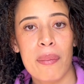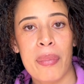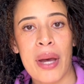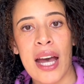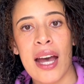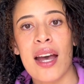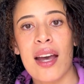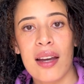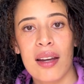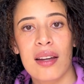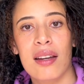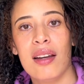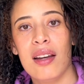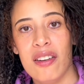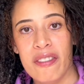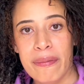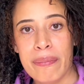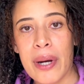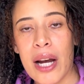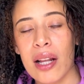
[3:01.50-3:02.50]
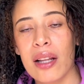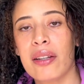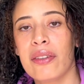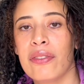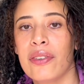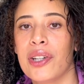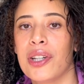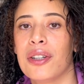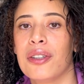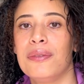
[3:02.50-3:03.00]
bag of
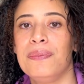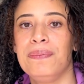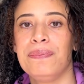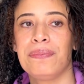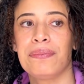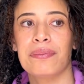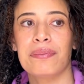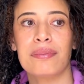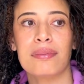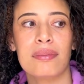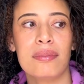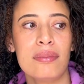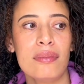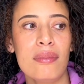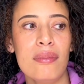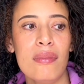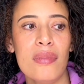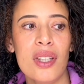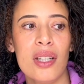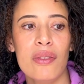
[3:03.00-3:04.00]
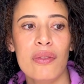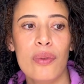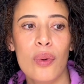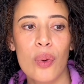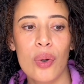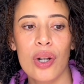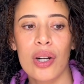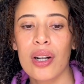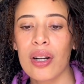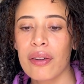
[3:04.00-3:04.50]
polyfill
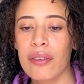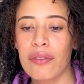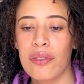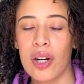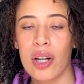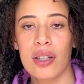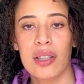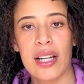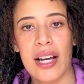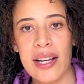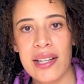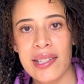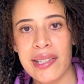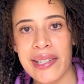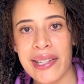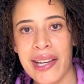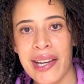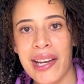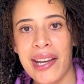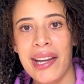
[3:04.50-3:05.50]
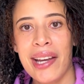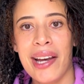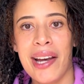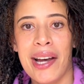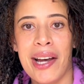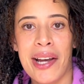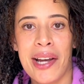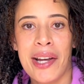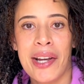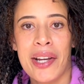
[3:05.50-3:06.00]
for far less.
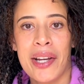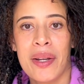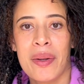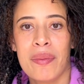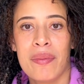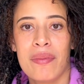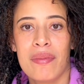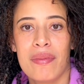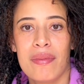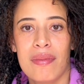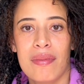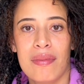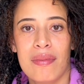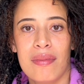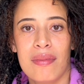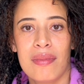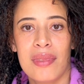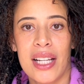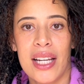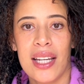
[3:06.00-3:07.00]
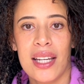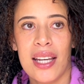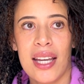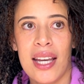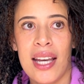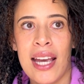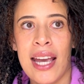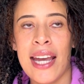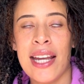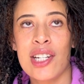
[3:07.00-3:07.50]

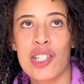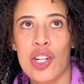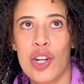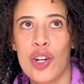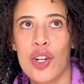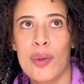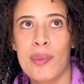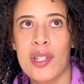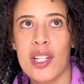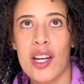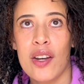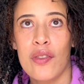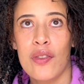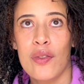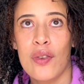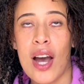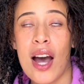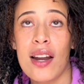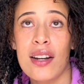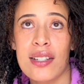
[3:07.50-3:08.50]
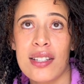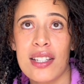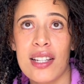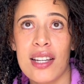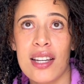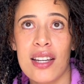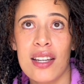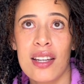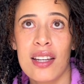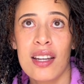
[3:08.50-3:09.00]
In terms of,
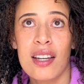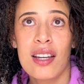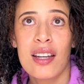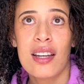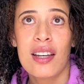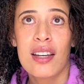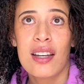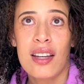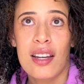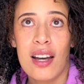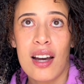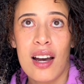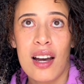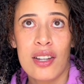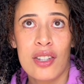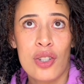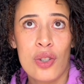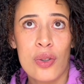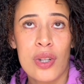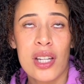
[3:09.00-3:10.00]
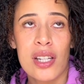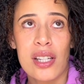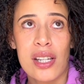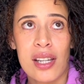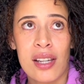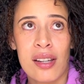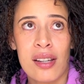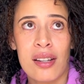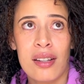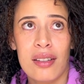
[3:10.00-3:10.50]
honestly, you can
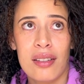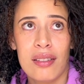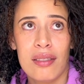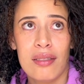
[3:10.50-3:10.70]
get it